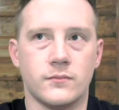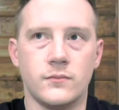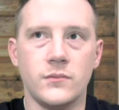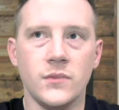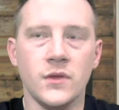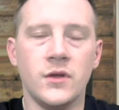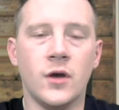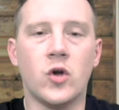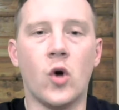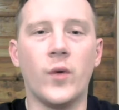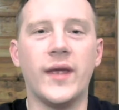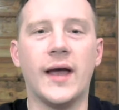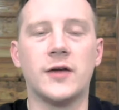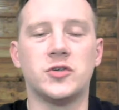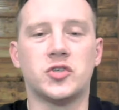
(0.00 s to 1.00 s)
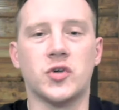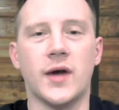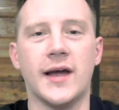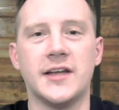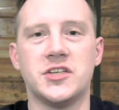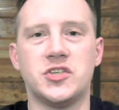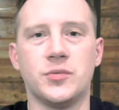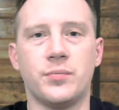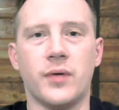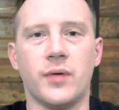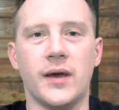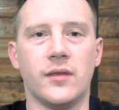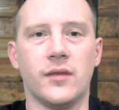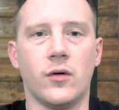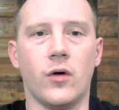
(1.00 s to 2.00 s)
know, going out and trying to
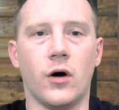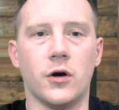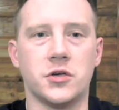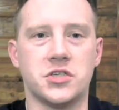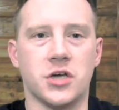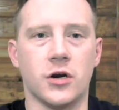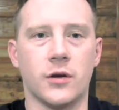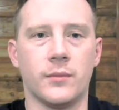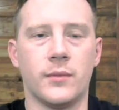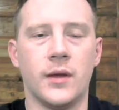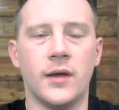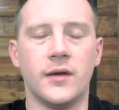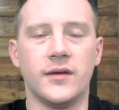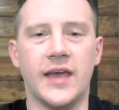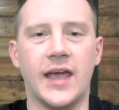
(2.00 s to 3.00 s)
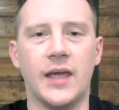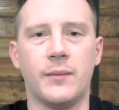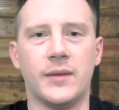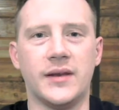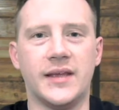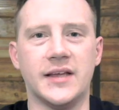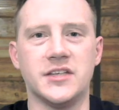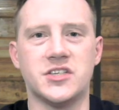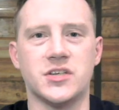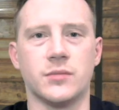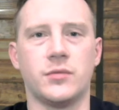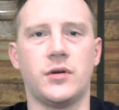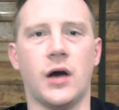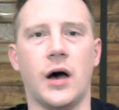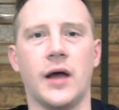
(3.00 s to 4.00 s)
play the long-term game and get
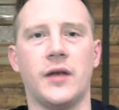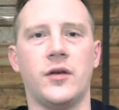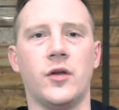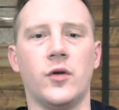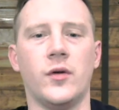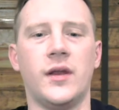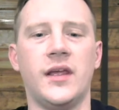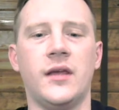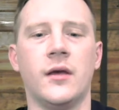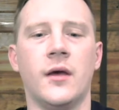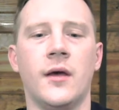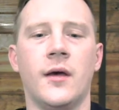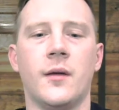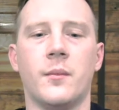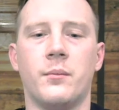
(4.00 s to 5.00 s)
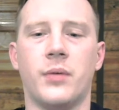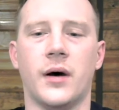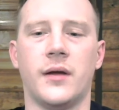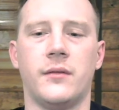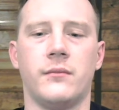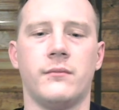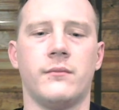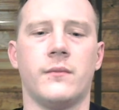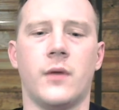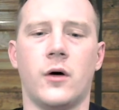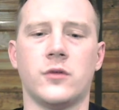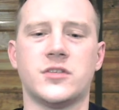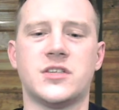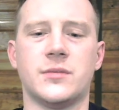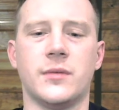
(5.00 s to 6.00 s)
some continuity. But
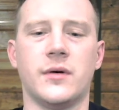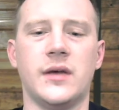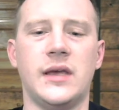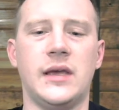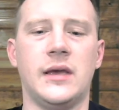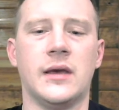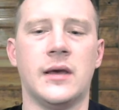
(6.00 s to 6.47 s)
ultimately,